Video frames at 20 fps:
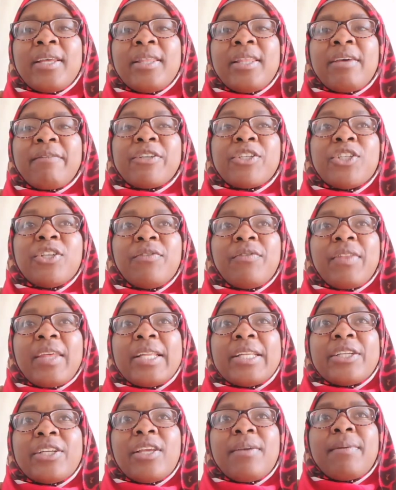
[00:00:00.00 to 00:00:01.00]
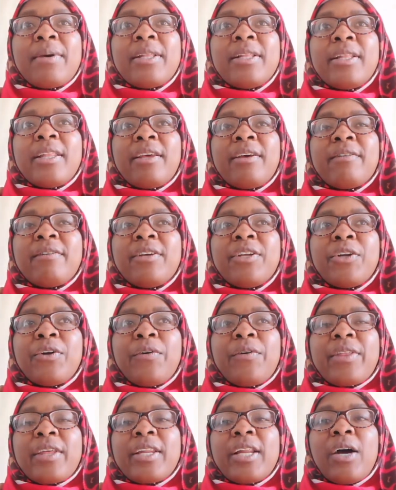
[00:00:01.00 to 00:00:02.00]
they've achieved their dream, and
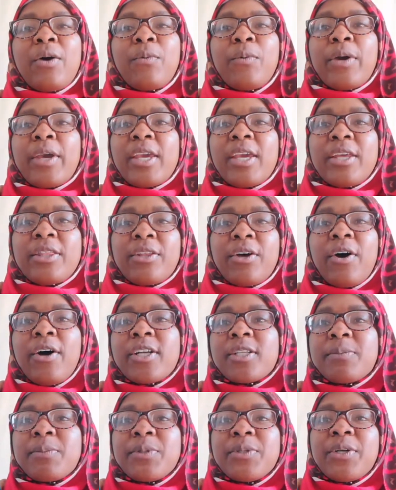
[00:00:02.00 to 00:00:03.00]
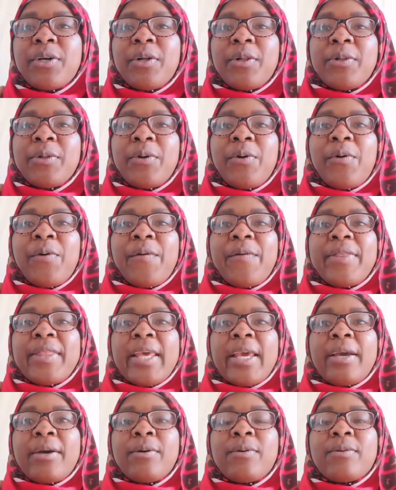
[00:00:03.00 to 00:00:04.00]
they're now working in the hospital, or
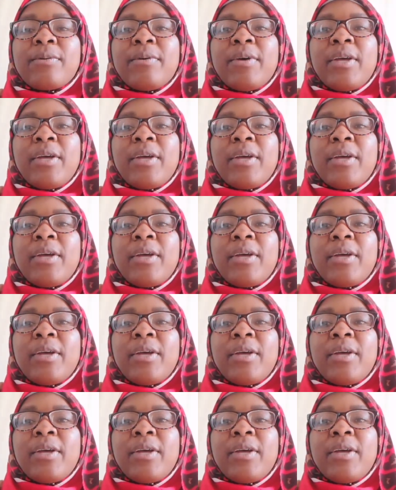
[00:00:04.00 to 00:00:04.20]
they're